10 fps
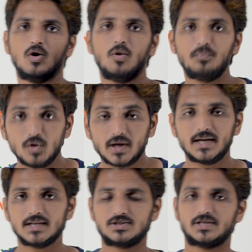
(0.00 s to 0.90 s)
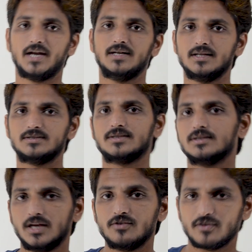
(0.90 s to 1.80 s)
Hope you understand this
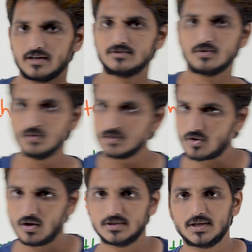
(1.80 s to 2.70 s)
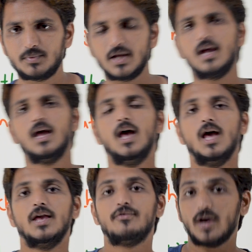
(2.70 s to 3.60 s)
inference rules concept. Uh,
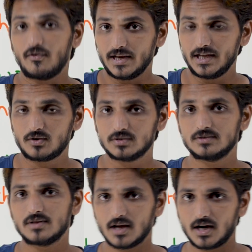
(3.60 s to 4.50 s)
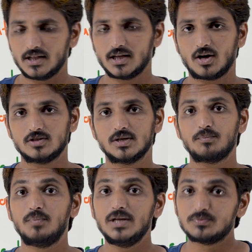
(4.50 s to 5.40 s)
if you have any questions regarding the
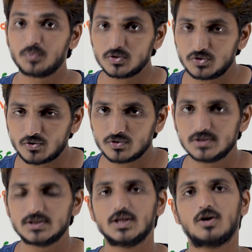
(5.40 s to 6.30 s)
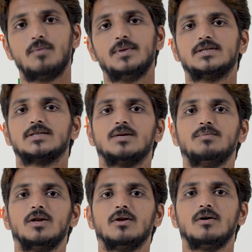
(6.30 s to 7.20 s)
concept, please post your questions in the comment
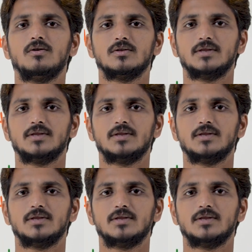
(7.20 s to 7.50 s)
section below.